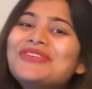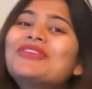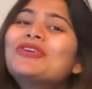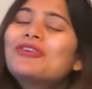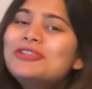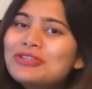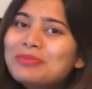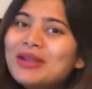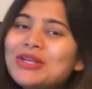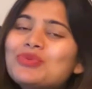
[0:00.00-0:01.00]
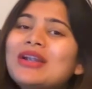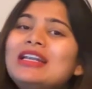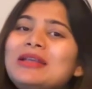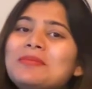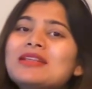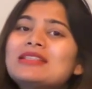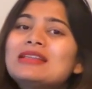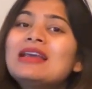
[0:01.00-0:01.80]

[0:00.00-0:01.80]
you will also pay 20%